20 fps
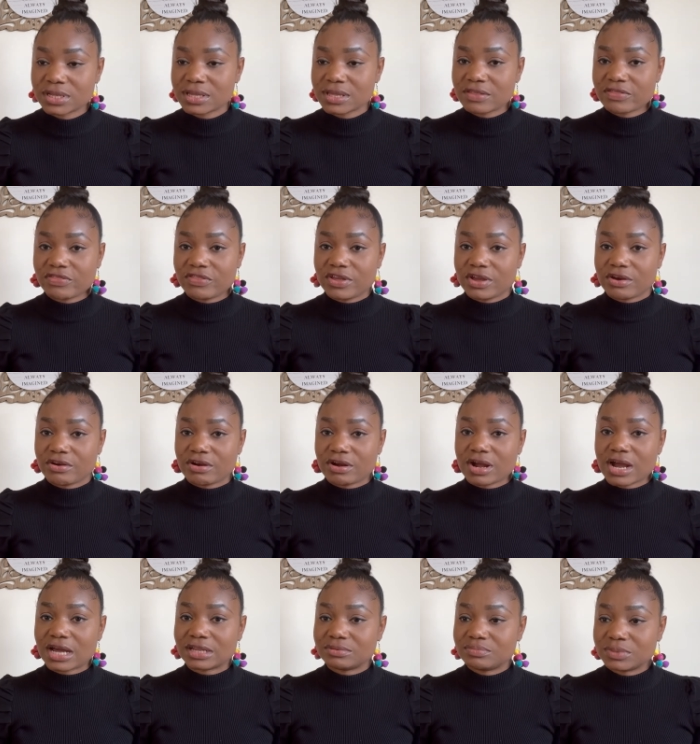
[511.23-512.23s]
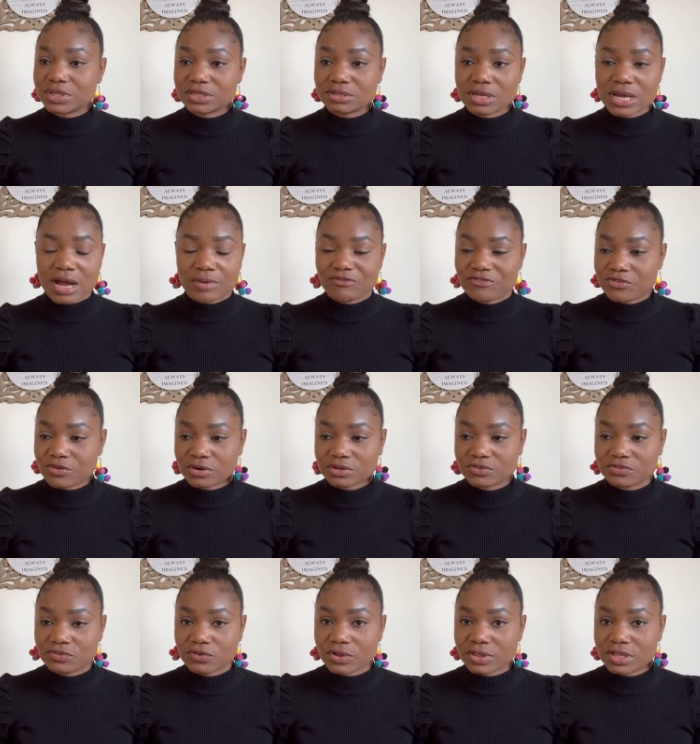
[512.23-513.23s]

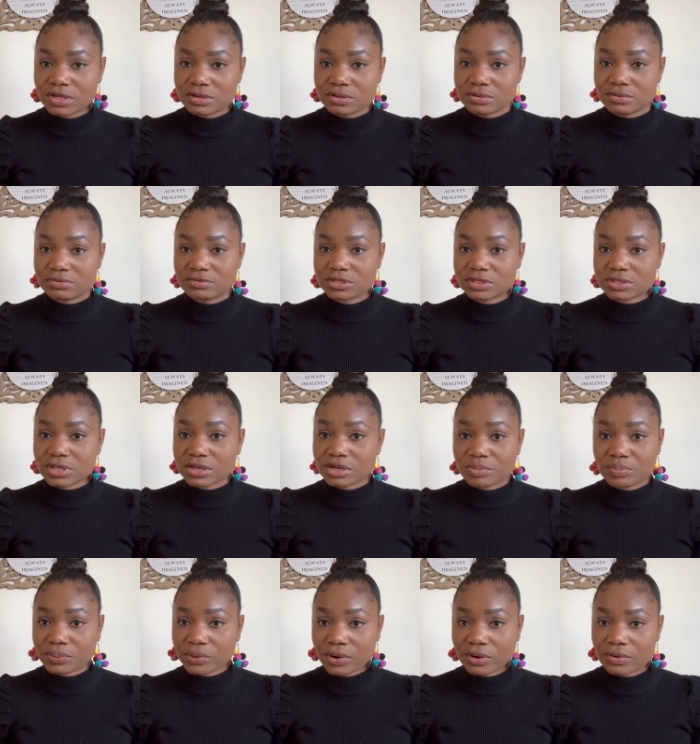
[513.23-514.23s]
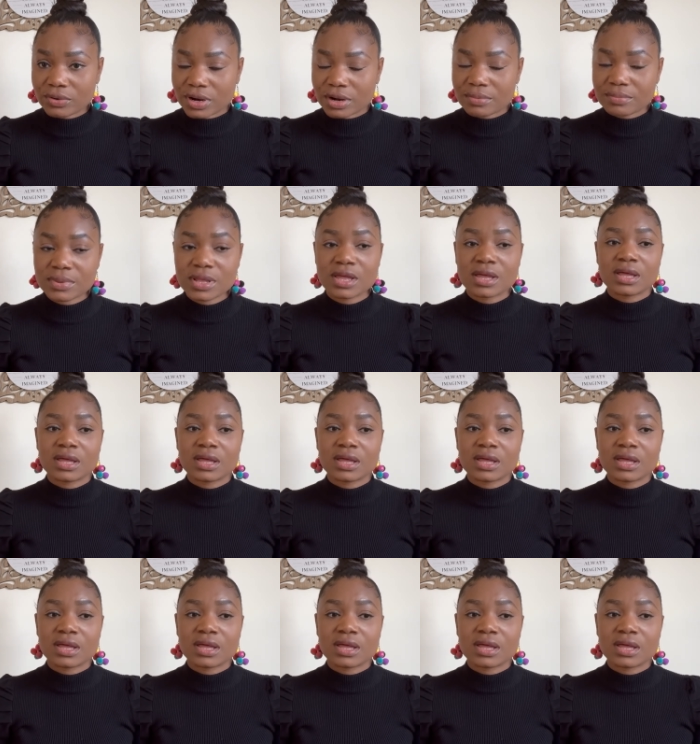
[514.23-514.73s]
for the study program,